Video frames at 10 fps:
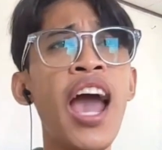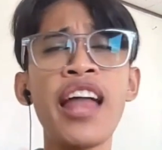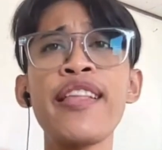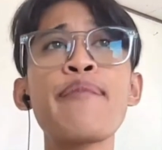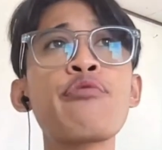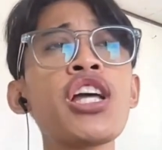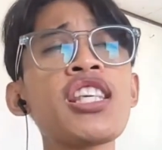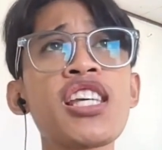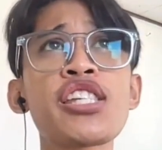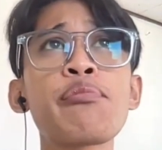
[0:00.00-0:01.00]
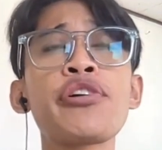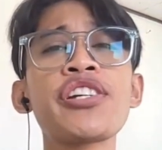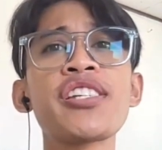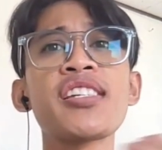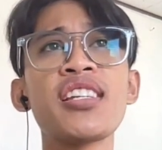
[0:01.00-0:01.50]
and they bring these
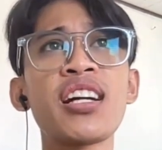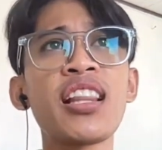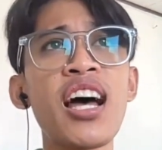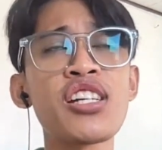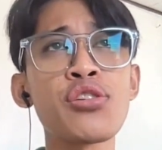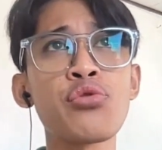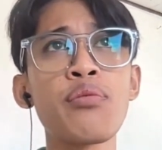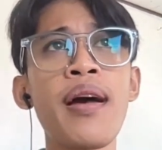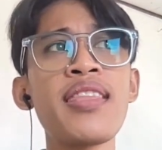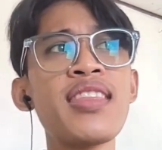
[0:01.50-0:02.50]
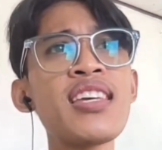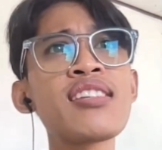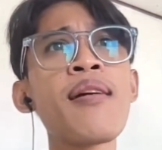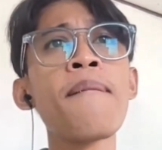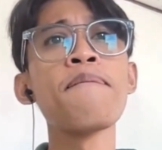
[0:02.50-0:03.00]
experiences in the classroom and
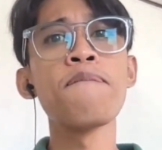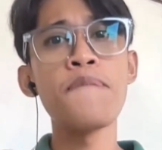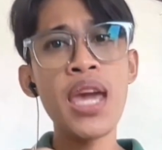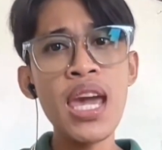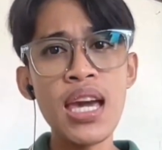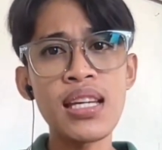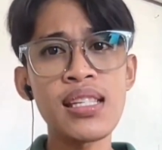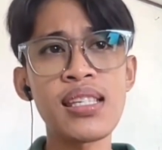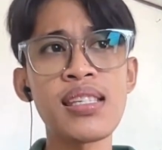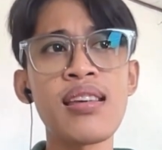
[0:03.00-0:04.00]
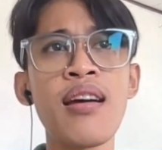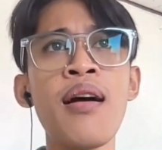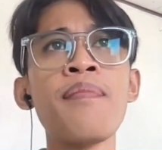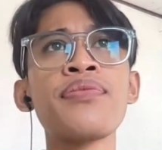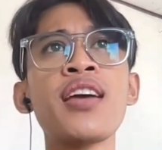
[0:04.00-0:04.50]
this makes
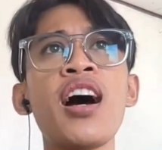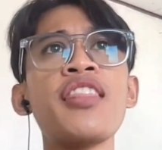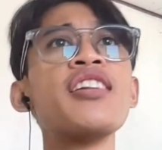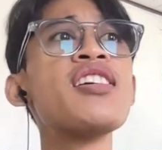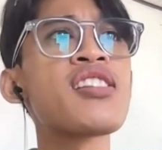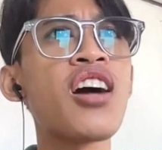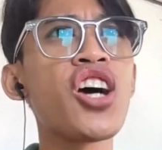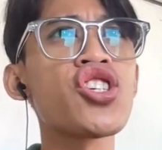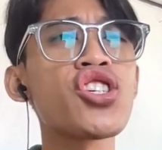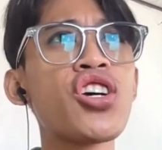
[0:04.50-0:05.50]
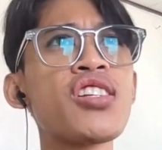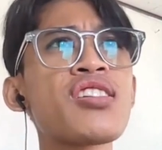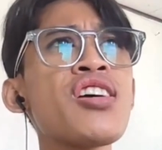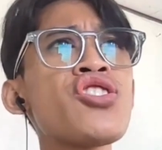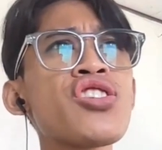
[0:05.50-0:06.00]
the discussion
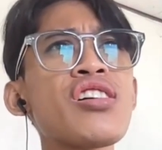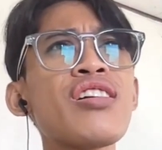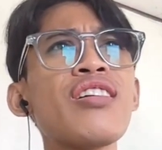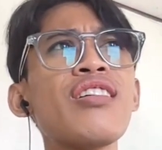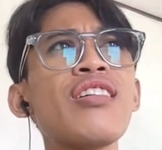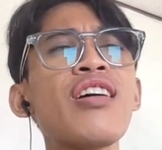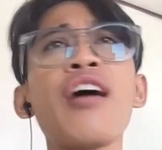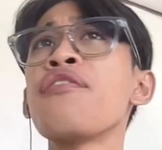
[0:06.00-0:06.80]
such a